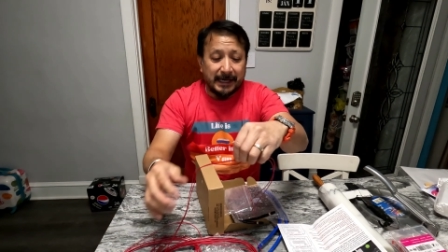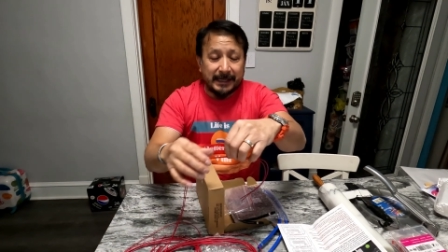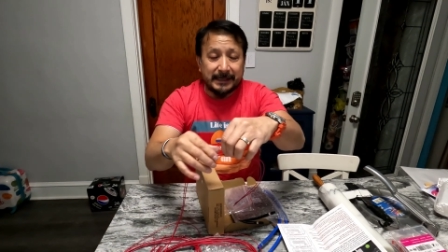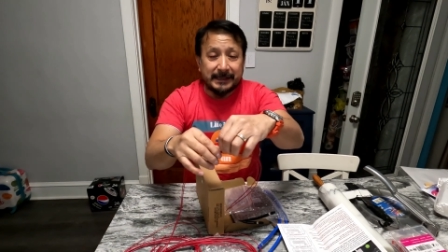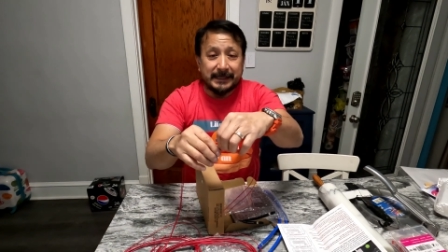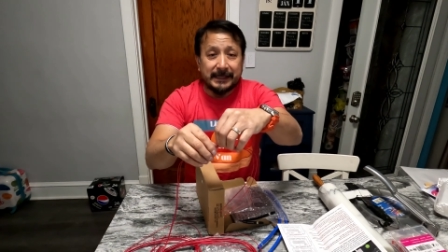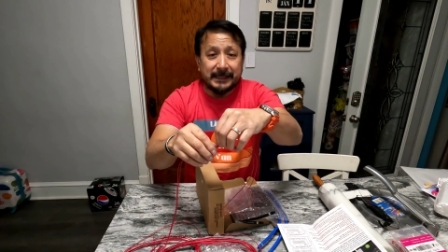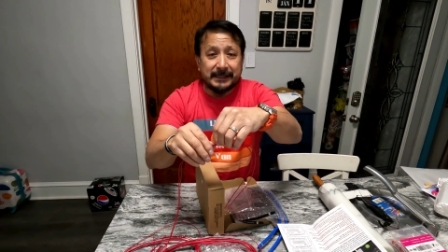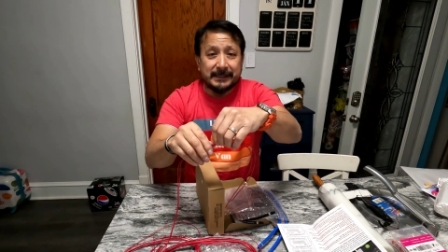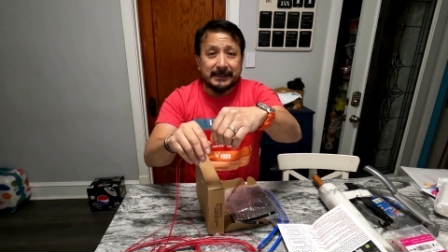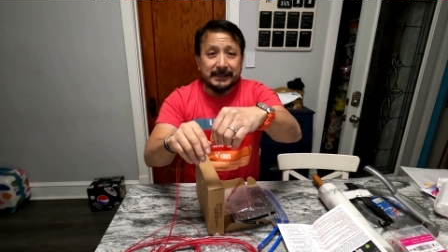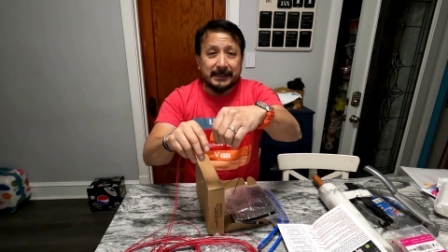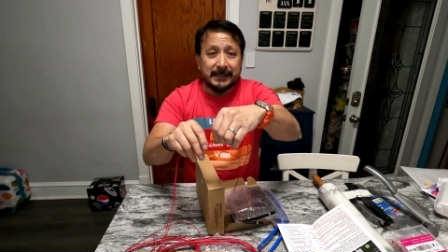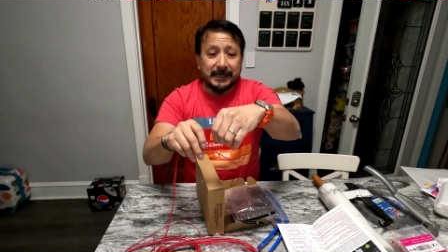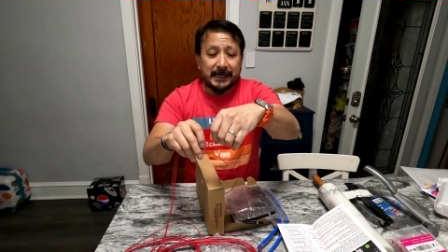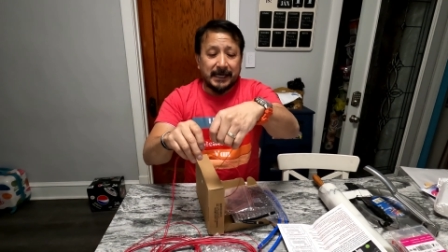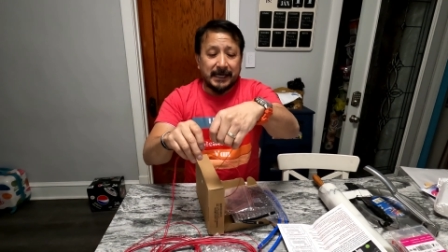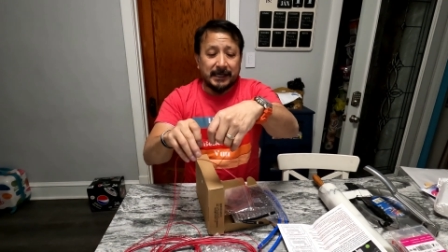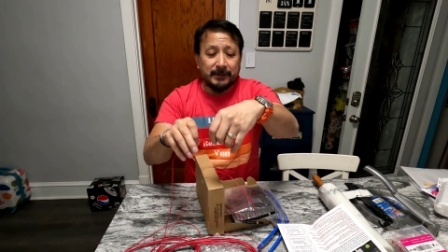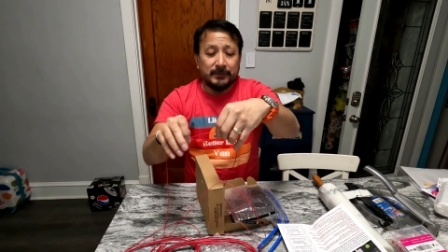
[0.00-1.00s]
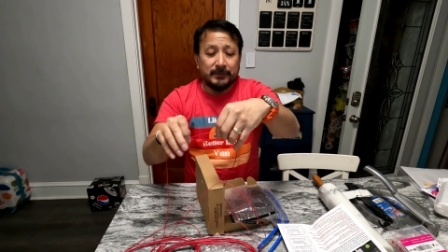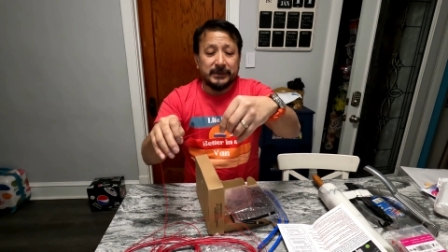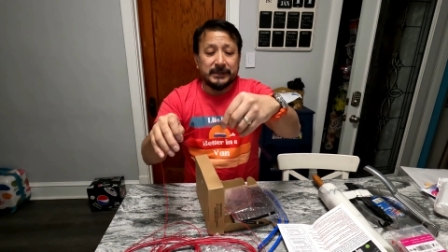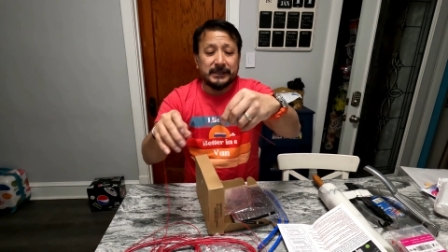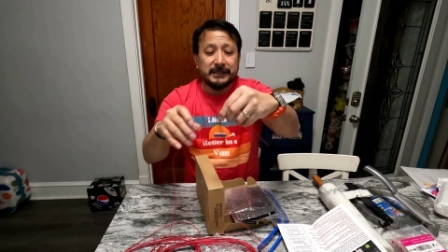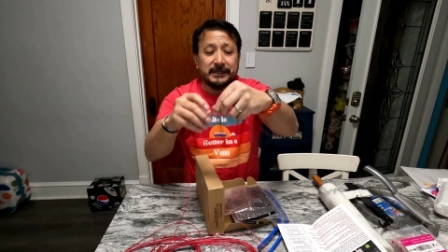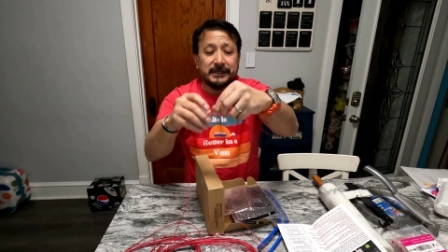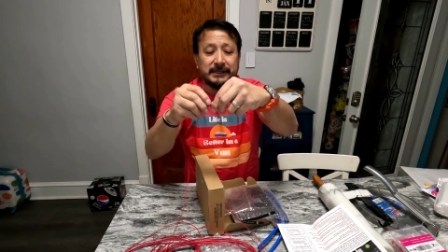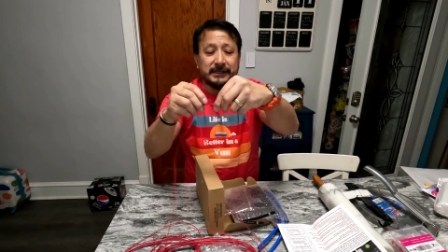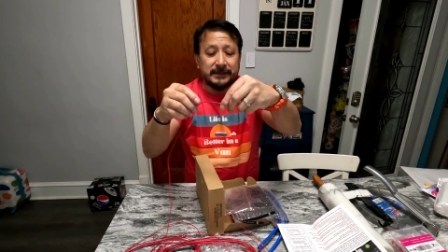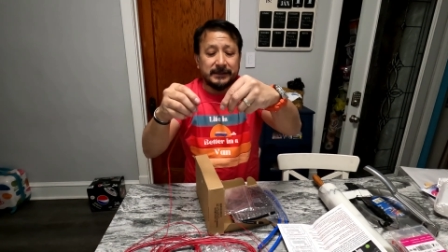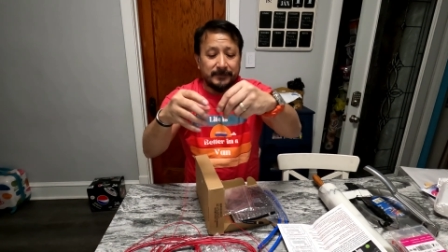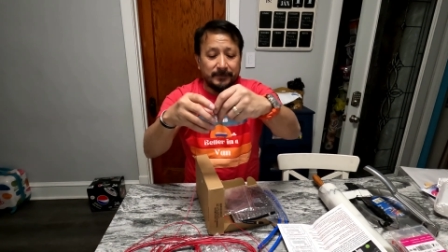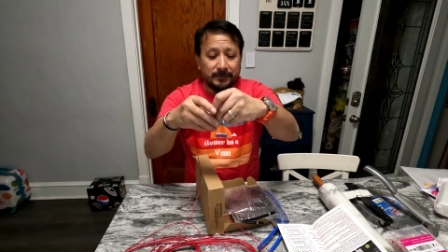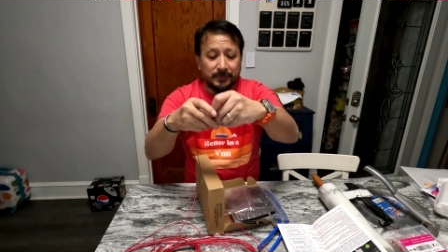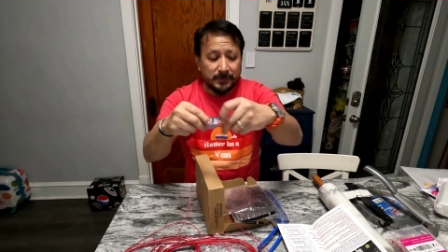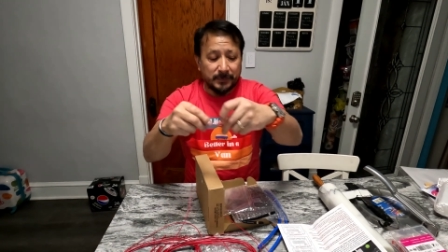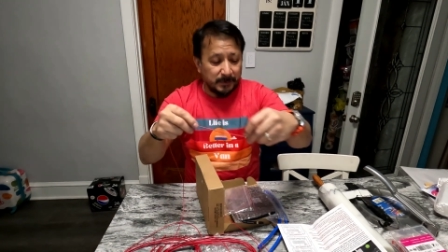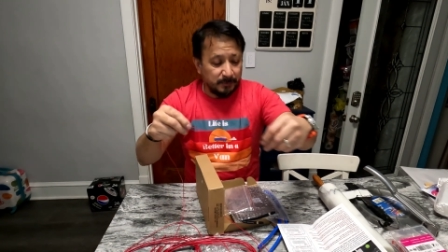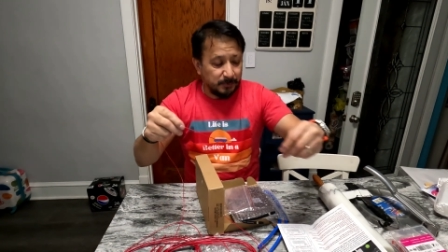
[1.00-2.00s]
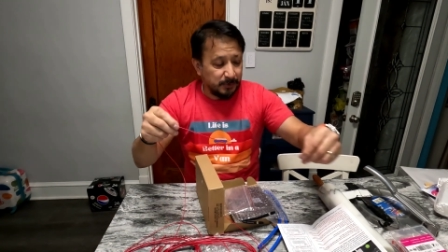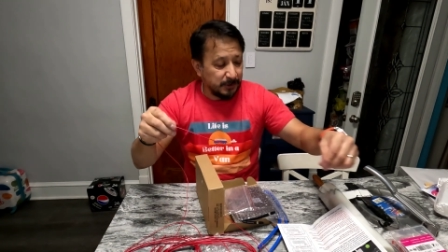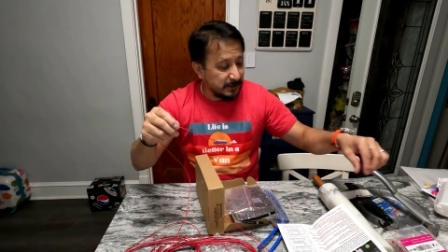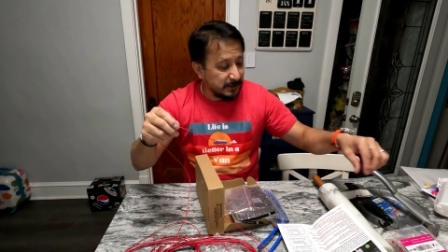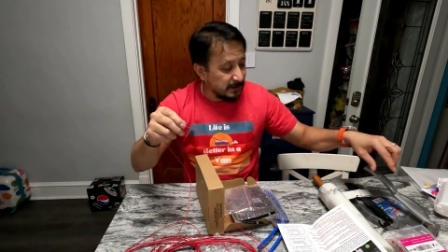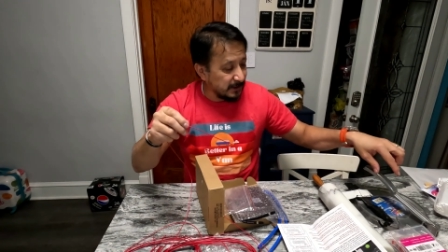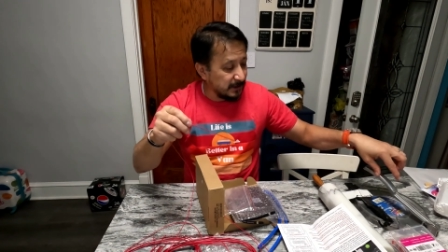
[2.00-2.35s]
and then I'm gonna put